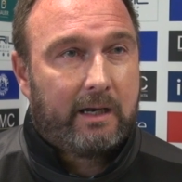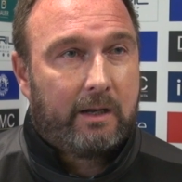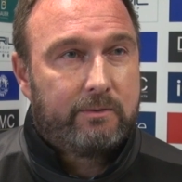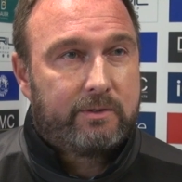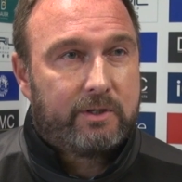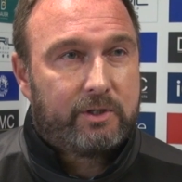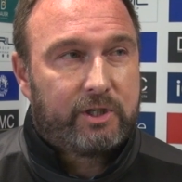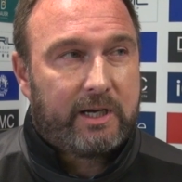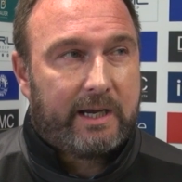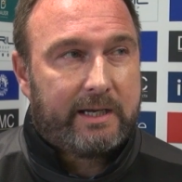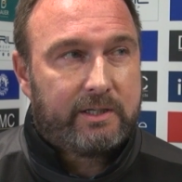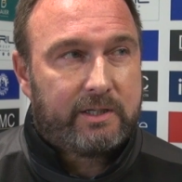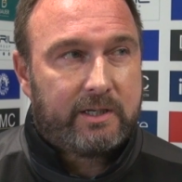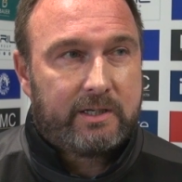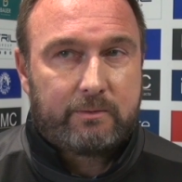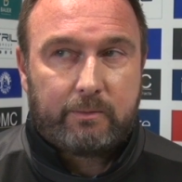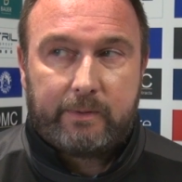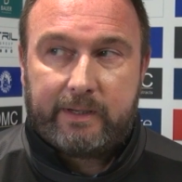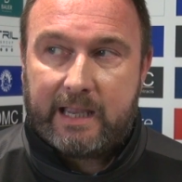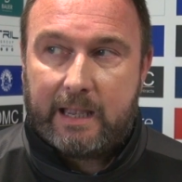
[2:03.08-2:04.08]
loads of
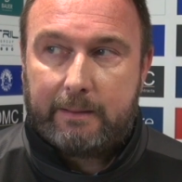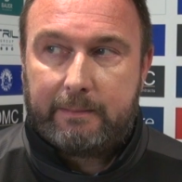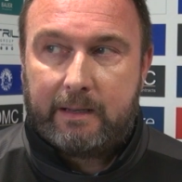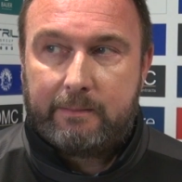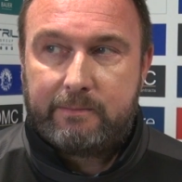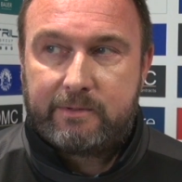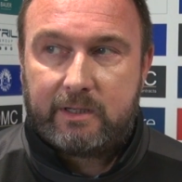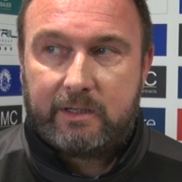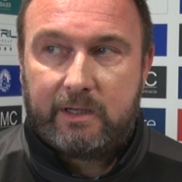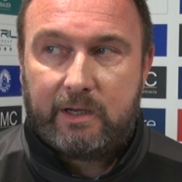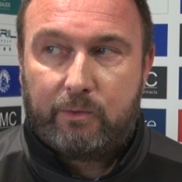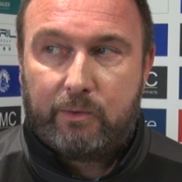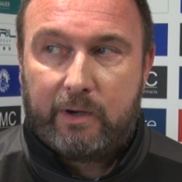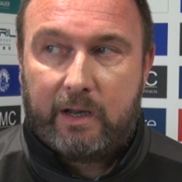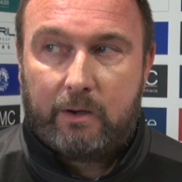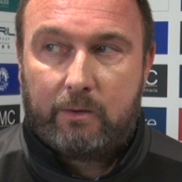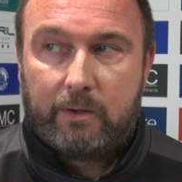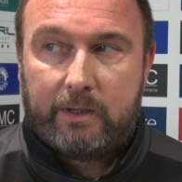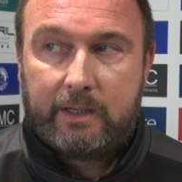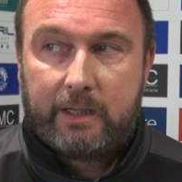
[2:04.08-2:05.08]
changes. We kept them to
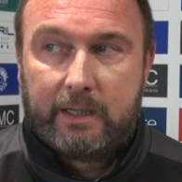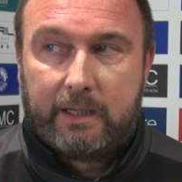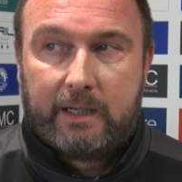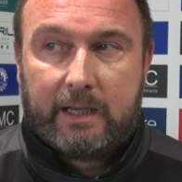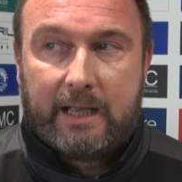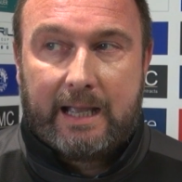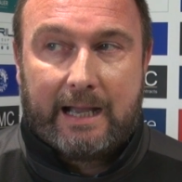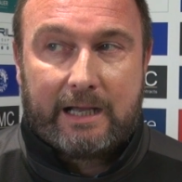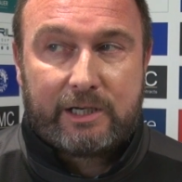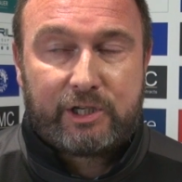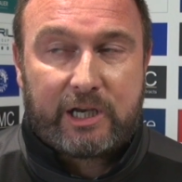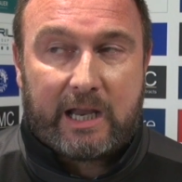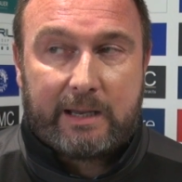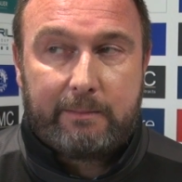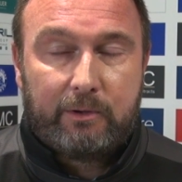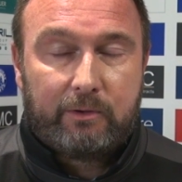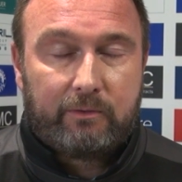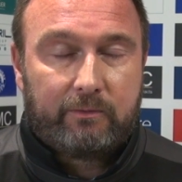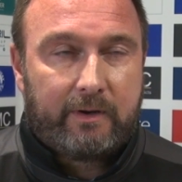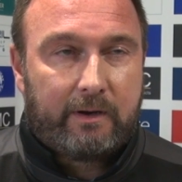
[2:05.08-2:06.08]
0-0 and our shape
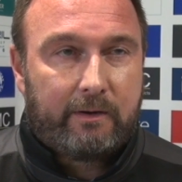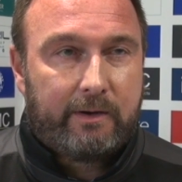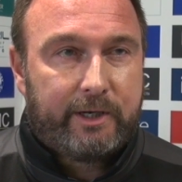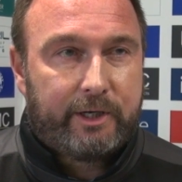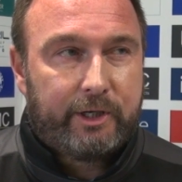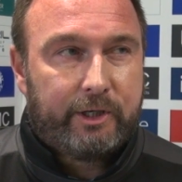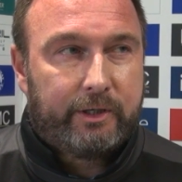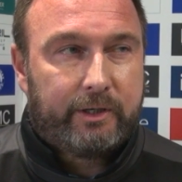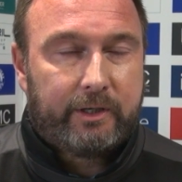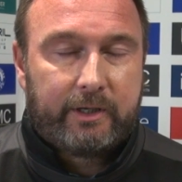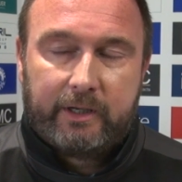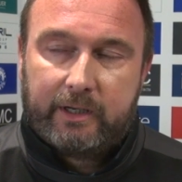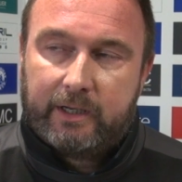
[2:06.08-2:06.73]
looked very good.